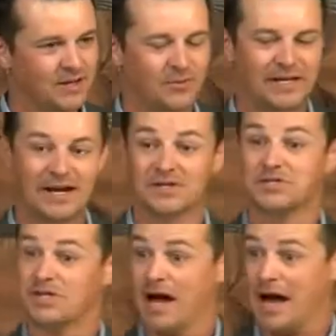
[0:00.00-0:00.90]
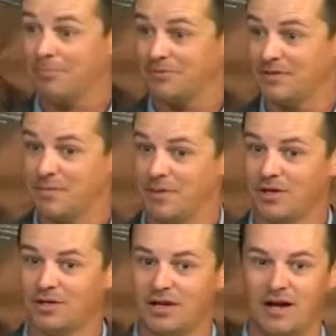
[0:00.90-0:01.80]
We kind of stopped in the
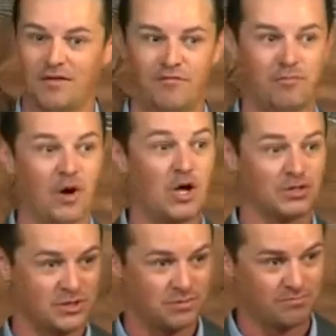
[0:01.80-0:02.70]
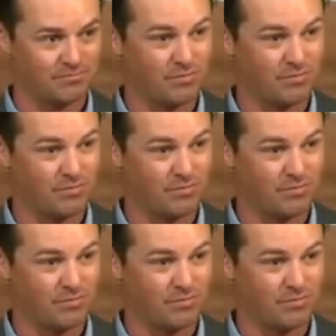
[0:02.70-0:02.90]
middle of Paul's